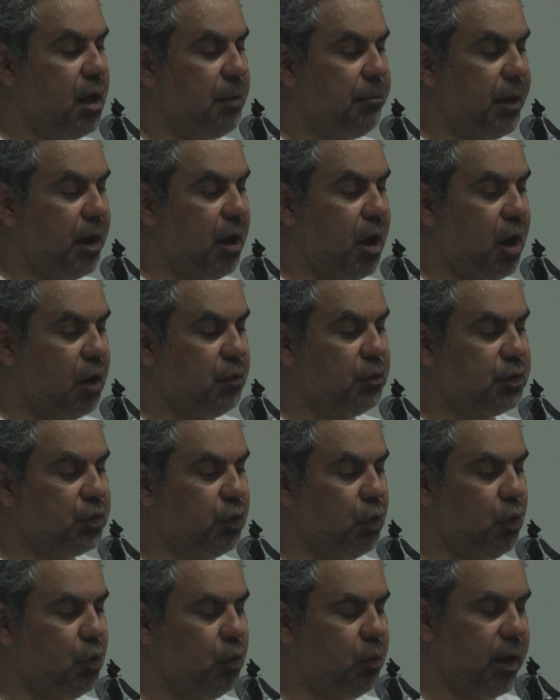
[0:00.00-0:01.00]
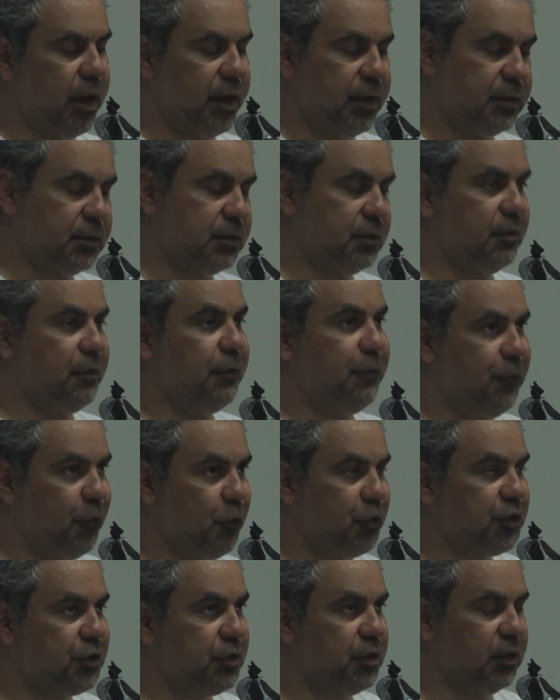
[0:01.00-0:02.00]
But I was always,
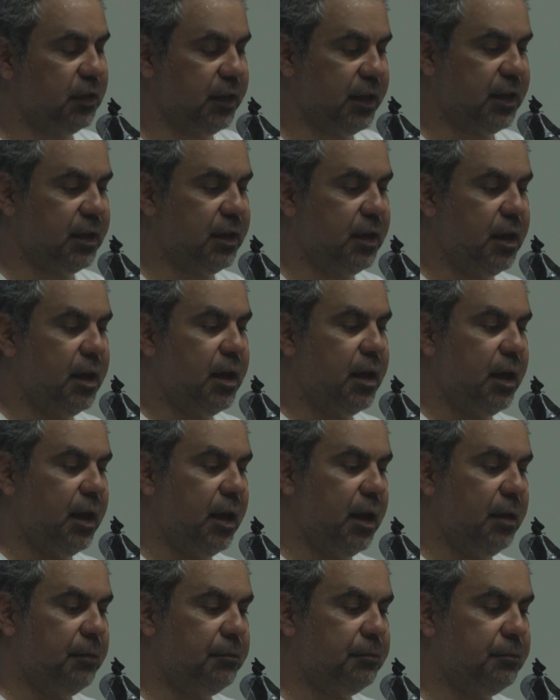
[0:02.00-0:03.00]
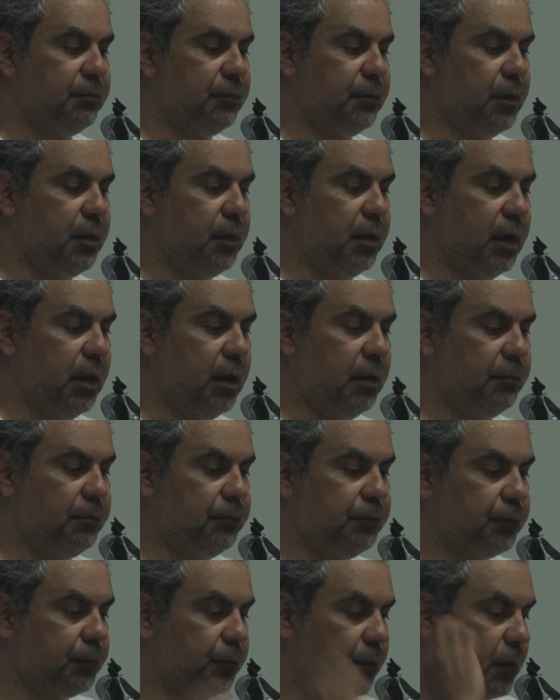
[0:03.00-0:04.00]
fortunately,
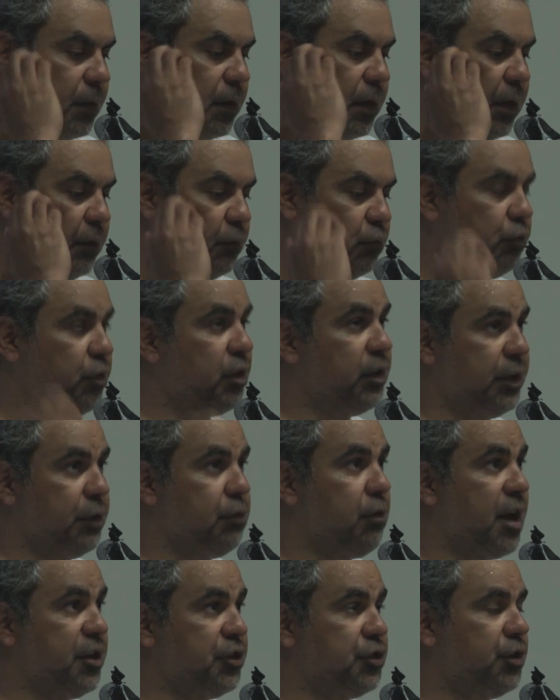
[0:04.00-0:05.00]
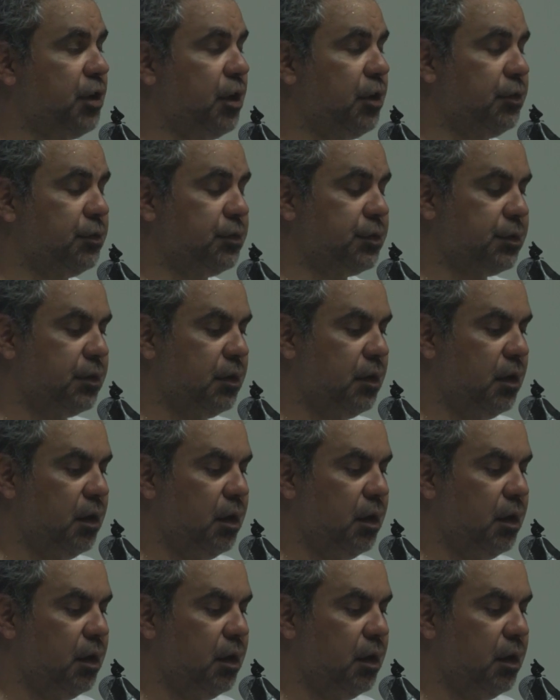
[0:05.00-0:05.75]
in really great shows.